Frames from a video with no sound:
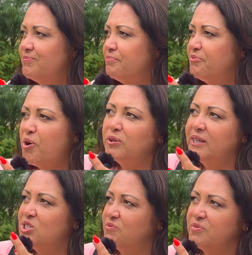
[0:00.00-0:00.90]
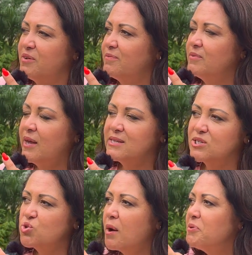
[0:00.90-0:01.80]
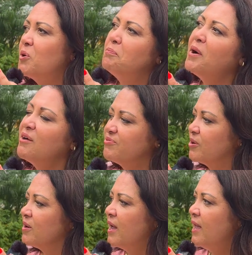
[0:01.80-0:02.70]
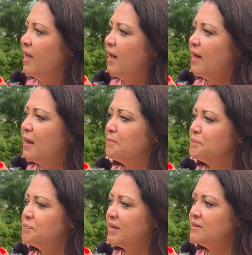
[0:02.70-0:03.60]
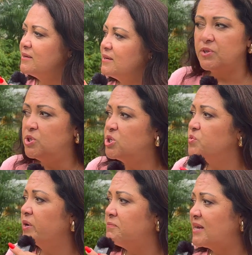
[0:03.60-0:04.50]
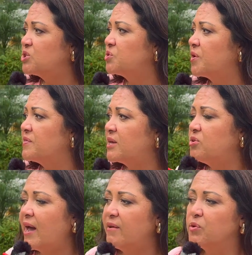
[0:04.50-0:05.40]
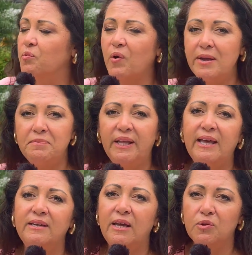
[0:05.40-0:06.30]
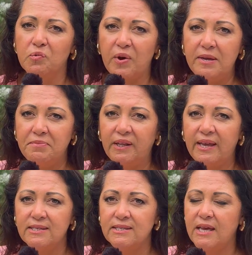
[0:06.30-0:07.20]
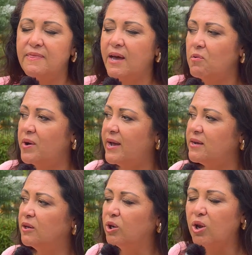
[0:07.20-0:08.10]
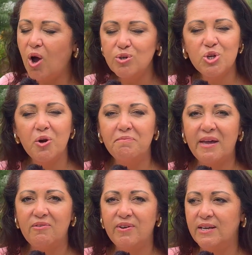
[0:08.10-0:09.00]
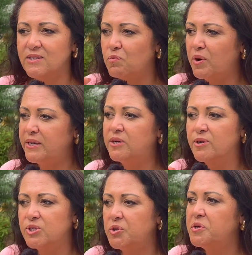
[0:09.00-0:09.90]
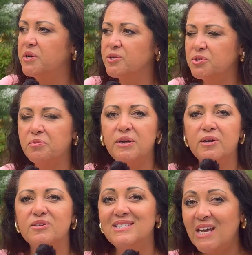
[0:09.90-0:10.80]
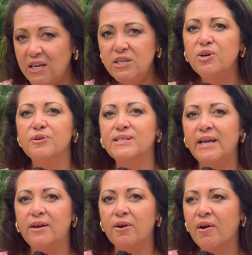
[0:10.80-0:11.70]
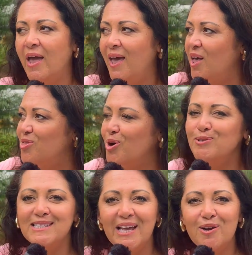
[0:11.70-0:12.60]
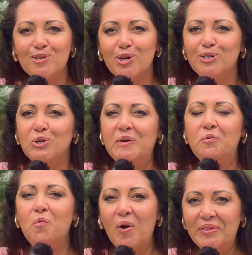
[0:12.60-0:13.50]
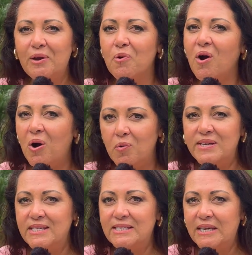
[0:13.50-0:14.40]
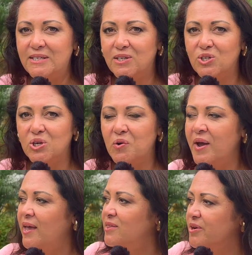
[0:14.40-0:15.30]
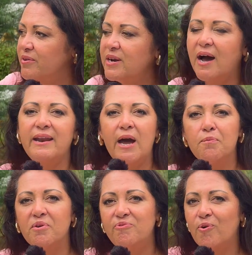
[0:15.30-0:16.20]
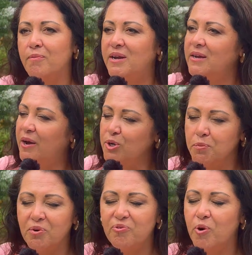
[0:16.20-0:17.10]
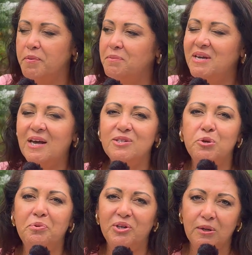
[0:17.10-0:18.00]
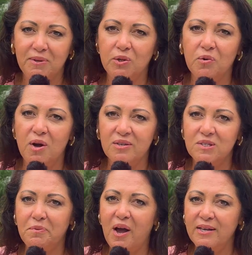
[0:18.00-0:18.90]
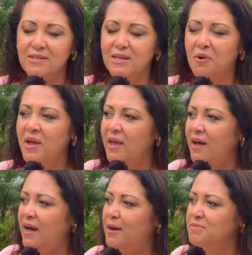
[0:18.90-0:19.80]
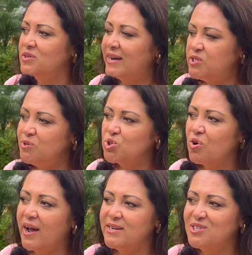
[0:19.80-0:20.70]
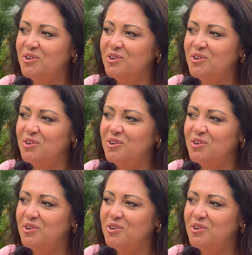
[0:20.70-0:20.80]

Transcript: foliage as a tropical buffer, but you just want to make sure that you have the right plant in the right place, and that way long-term benefits, 1 year, 2 years, 3 years, 10 years later, those layers are doing what they were always intended to do. They're not outperforming, underperforming because you put them in the wrong spot. So I try